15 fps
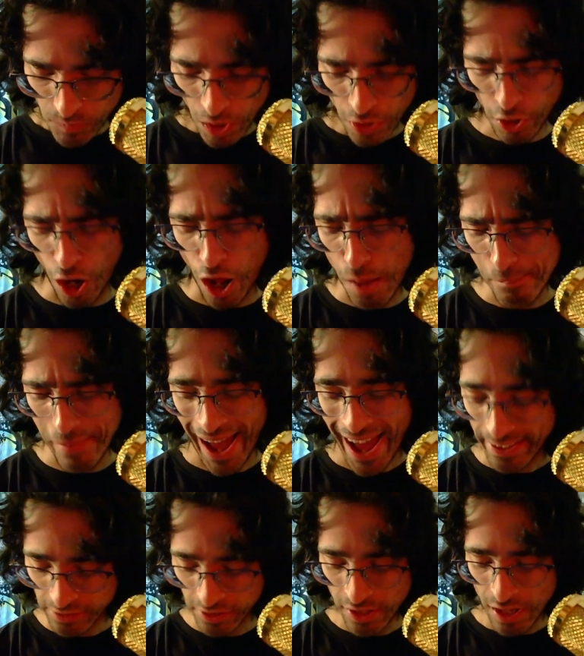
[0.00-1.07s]

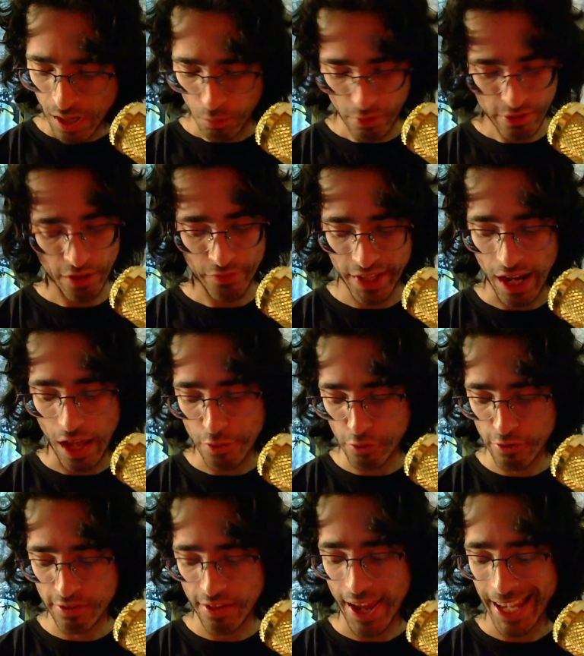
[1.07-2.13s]
Combat was on the other
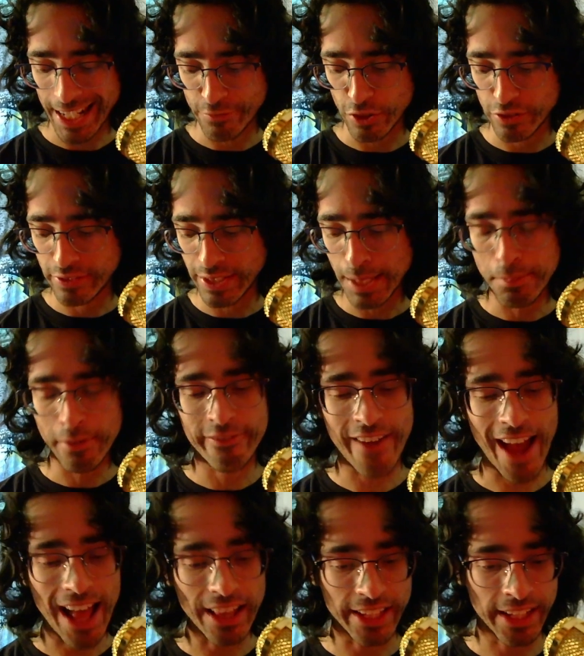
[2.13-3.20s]
side of a deep
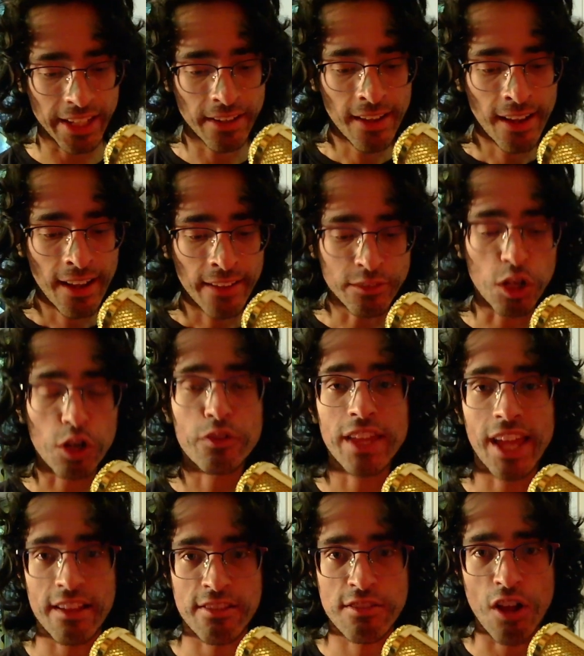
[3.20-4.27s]
valley, near the
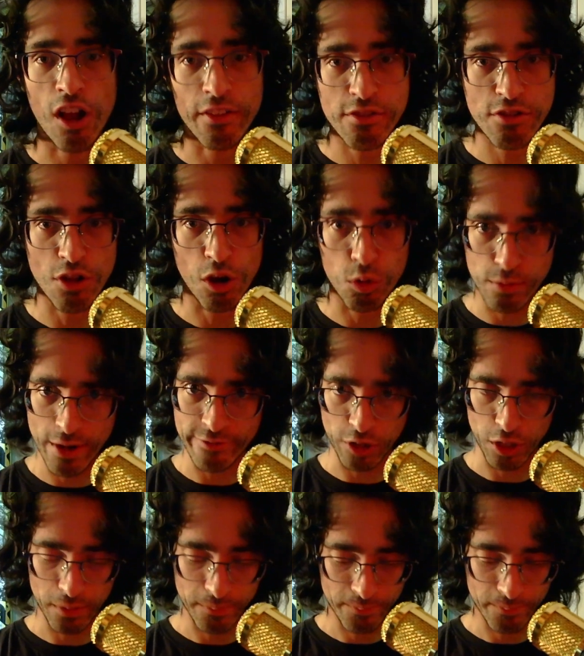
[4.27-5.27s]
Isonzo River.